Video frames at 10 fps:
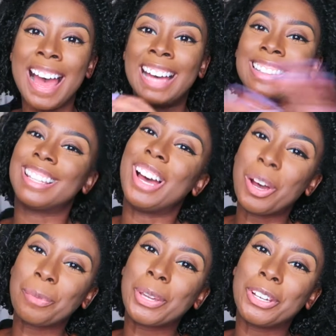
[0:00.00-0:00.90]

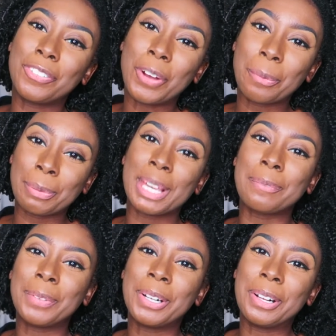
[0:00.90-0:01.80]
Hello beautiful
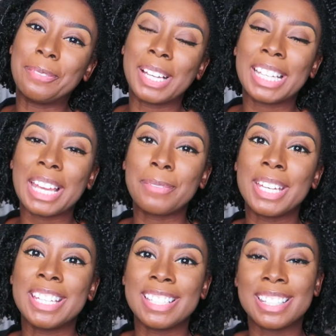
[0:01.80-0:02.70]
people, my name
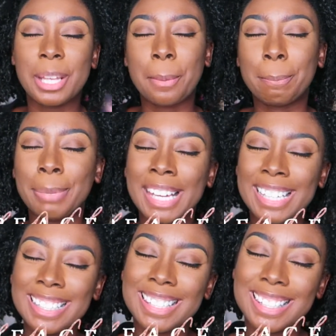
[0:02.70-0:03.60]
is
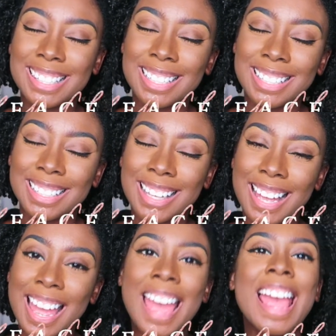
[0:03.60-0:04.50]
Peace
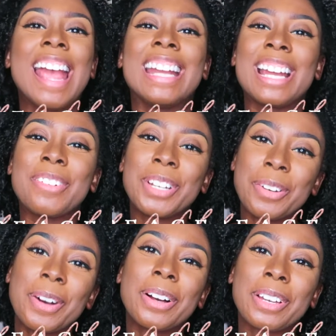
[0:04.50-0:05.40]
and I want to
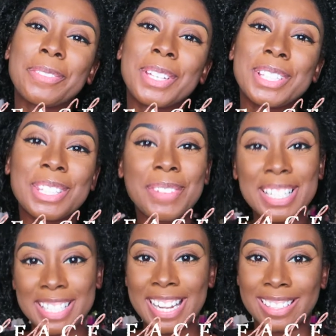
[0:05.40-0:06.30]
welcome you to my
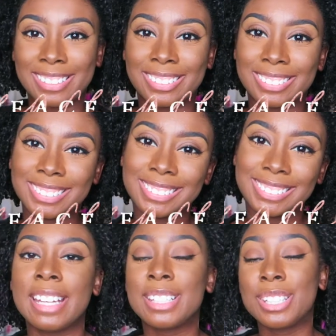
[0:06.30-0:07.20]
channel.
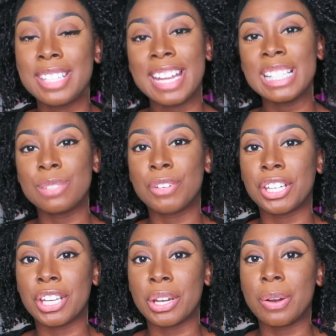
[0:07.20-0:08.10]
In today's
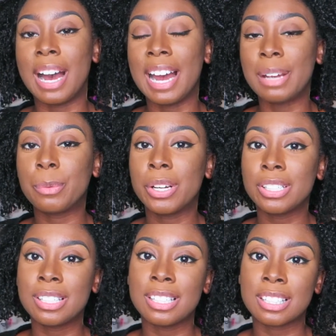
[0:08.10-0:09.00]
video, I want
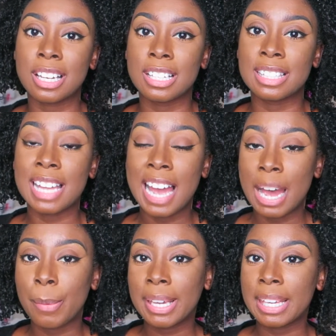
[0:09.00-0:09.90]
to discuss
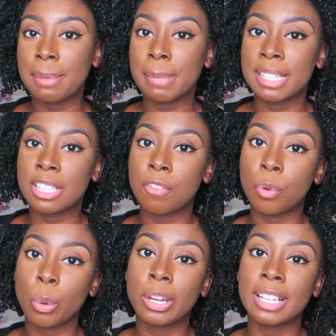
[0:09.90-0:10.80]
how I keep myself
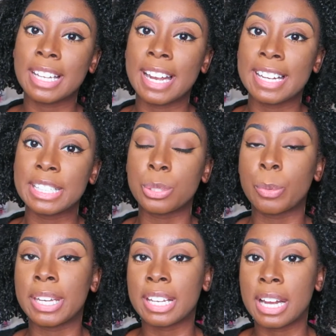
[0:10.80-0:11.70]
organized
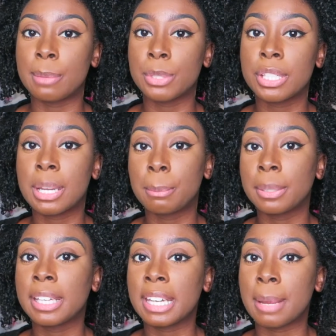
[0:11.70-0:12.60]
when it comes to
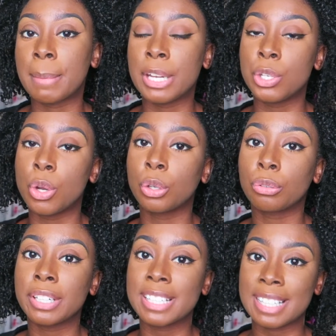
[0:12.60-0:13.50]
completing my
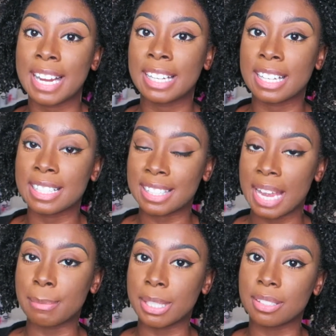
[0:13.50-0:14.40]
notary signing
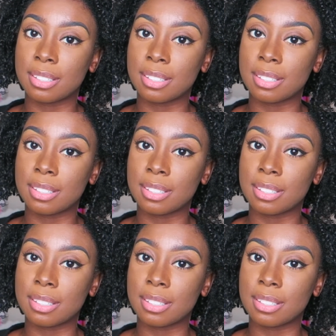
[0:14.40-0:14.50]
assignments.